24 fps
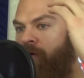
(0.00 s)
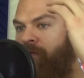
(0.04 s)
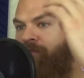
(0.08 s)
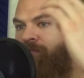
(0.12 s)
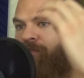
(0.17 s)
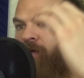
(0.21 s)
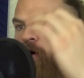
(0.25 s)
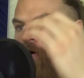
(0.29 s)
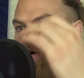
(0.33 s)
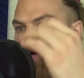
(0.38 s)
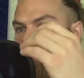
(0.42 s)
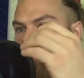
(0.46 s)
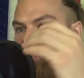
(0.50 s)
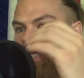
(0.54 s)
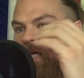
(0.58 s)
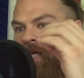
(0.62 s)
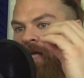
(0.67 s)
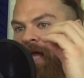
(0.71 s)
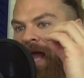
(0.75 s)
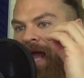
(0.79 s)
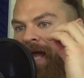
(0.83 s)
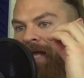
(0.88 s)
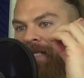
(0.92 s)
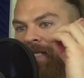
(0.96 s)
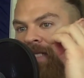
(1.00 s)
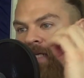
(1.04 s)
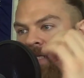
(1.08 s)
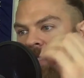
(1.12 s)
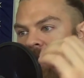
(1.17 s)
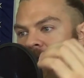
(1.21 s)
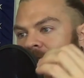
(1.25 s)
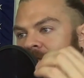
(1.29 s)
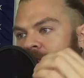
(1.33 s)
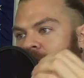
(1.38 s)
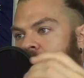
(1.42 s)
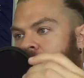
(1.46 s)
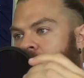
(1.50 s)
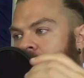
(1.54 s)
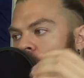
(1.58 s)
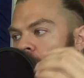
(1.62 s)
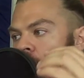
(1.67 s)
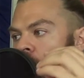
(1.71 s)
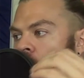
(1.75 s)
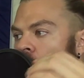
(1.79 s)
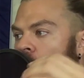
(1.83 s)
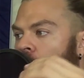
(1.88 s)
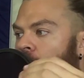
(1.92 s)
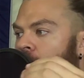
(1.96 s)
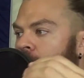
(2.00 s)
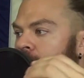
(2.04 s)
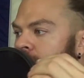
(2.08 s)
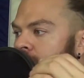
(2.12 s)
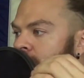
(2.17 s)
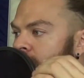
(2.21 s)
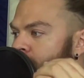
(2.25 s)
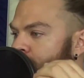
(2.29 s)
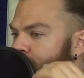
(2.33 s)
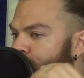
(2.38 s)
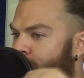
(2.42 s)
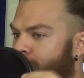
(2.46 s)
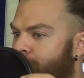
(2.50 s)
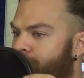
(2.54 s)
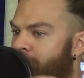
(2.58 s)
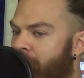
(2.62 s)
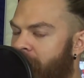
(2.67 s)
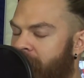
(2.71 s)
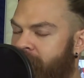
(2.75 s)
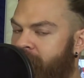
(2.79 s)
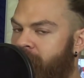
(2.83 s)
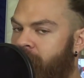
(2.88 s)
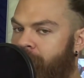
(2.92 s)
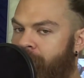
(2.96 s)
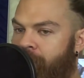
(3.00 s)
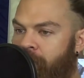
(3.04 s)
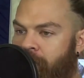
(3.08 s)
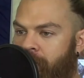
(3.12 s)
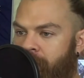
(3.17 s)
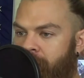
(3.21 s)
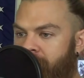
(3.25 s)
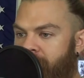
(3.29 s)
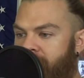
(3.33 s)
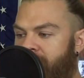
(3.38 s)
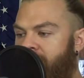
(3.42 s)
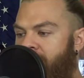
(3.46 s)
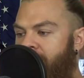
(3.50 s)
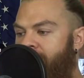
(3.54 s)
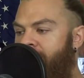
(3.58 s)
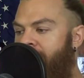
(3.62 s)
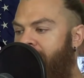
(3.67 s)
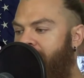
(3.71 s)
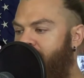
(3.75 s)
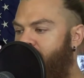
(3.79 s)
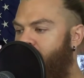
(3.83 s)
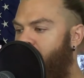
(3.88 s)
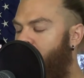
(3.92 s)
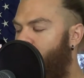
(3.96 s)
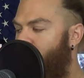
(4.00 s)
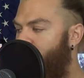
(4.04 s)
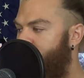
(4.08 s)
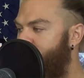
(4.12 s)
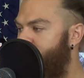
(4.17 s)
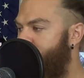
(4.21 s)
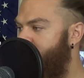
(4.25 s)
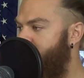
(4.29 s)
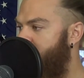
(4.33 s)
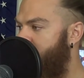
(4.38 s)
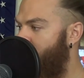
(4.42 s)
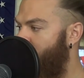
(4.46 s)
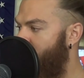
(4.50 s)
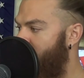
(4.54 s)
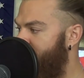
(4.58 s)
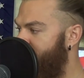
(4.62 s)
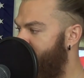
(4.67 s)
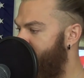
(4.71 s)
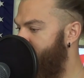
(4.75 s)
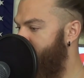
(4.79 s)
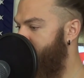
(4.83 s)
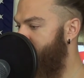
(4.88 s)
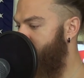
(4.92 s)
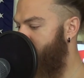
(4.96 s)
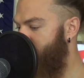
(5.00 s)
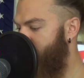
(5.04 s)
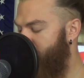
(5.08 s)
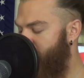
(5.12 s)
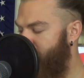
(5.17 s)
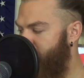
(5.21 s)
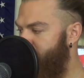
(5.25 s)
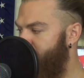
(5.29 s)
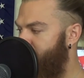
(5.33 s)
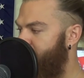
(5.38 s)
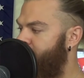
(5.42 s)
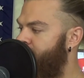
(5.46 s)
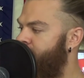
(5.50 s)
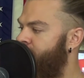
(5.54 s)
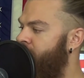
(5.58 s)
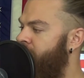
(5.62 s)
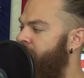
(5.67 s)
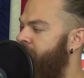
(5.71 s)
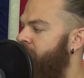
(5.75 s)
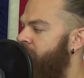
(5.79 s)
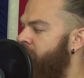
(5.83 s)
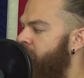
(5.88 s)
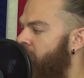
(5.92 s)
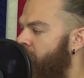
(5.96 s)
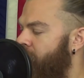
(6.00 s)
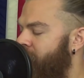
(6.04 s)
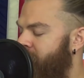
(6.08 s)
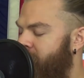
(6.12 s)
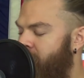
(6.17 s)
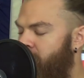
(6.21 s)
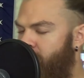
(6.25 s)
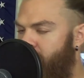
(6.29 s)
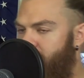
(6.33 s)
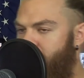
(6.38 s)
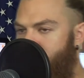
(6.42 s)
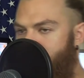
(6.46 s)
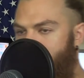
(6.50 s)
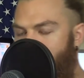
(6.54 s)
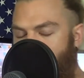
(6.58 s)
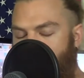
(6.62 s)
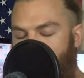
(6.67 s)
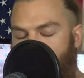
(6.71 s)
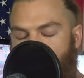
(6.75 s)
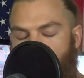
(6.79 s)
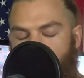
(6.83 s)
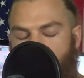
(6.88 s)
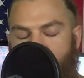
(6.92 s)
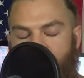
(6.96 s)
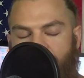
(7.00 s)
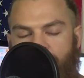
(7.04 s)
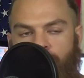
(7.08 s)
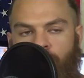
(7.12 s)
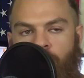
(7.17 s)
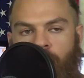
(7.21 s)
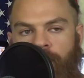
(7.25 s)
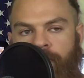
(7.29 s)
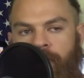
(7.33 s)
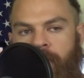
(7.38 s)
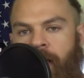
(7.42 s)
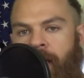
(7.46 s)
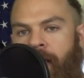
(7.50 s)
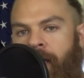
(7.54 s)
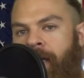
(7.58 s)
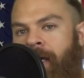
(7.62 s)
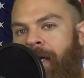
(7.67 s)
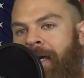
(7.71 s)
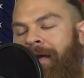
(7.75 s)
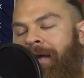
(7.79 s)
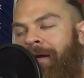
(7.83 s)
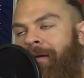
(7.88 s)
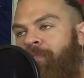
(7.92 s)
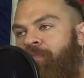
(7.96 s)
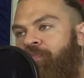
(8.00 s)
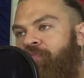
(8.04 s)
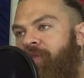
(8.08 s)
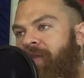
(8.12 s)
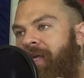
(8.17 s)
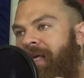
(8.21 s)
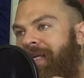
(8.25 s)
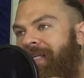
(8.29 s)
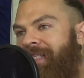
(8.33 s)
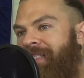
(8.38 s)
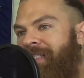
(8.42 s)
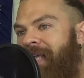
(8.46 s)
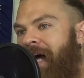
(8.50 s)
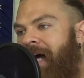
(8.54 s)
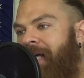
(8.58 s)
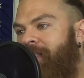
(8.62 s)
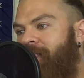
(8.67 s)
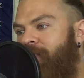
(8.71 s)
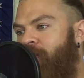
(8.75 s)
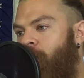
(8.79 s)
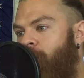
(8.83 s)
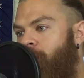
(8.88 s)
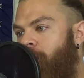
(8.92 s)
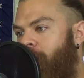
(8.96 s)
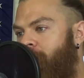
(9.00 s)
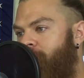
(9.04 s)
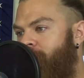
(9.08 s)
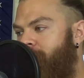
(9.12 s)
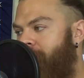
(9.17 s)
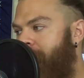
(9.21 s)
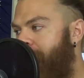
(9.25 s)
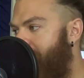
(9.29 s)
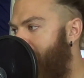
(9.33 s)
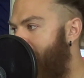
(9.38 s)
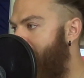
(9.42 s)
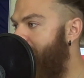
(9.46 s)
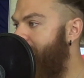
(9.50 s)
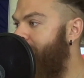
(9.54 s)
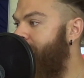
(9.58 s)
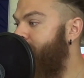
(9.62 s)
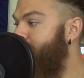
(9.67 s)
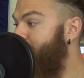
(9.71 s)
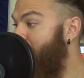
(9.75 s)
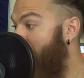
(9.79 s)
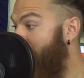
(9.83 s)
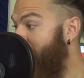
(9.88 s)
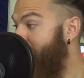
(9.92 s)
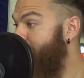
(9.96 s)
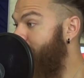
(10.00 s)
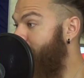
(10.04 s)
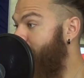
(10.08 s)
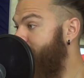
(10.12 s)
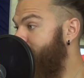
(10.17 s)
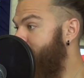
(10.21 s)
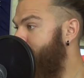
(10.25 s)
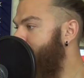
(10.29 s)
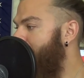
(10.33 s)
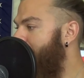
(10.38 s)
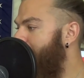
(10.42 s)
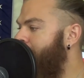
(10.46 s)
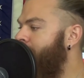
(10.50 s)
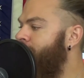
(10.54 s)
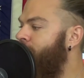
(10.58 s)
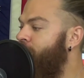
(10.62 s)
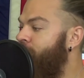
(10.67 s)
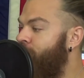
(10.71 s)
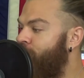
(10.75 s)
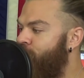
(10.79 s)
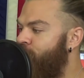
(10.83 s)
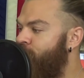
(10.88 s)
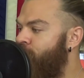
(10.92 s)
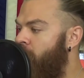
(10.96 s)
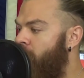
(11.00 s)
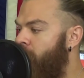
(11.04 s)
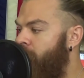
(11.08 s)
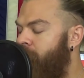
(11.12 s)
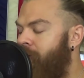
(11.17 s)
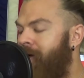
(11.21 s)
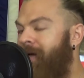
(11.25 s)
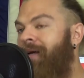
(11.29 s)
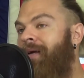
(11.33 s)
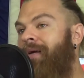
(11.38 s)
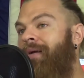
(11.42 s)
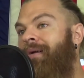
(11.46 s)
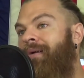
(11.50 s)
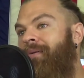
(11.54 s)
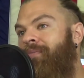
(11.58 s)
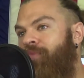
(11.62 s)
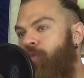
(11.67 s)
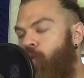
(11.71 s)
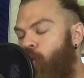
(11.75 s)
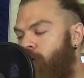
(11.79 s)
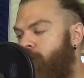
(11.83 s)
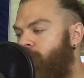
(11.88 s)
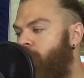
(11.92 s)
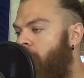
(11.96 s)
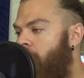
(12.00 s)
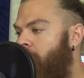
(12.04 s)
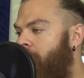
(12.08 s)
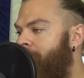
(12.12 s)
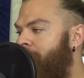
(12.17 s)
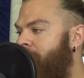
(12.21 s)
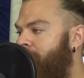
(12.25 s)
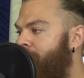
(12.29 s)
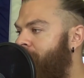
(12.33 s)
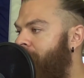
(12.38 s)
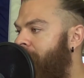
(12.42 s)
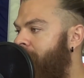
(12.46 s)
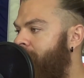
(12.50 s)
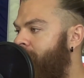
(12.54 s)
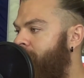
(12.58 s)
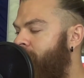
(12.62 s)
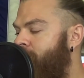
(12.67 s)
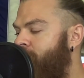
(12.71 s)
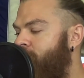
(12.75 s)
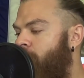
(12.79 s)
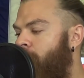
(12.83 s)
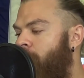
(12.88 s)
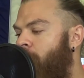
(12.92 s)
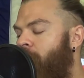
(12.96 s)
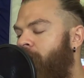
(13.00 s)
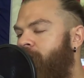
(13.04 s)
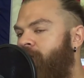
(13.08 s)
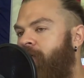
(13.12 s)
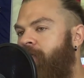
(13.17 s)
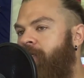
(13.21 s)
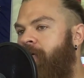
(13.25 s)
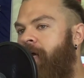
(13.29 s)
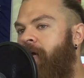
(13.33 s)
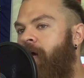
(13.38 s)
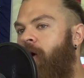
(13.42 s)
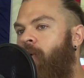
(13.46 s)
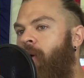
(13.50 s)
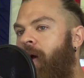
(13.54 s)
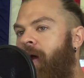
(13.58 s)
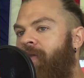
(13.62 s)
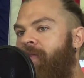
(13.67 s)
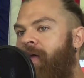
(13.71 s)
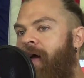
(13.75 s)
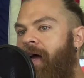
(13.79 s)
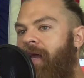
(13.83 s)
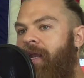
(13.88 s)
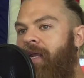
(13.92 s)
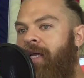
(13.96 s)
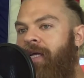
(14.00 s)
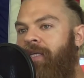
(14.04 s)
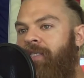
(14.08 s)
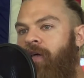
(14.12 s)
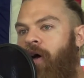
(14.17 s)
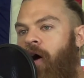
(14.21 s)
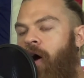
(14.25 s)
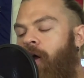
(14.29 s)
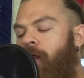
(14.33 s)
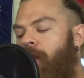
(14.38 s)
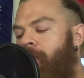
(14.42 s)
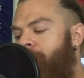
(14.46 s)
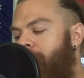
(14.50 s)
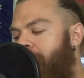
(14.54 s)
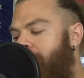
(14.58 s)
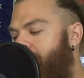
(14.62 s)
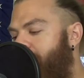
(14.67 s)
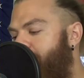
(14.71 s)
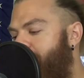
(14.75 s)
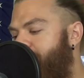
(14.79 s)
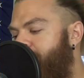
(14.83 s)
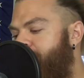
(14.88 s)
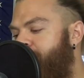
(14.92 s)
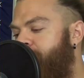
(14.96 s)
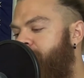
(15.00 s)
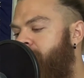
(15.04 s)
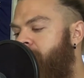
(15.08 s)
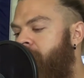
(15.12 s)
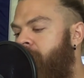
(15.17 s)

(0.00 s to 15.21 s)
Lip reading: focusing and delivering on your best abilities. And that's what I want you to take away from this little preview, you know, this little, the Swole today, is not so much that, hey, bodybuilding is a bodybuilding show. We're talking about the bodybuilding show, but I want you to take away that it's all about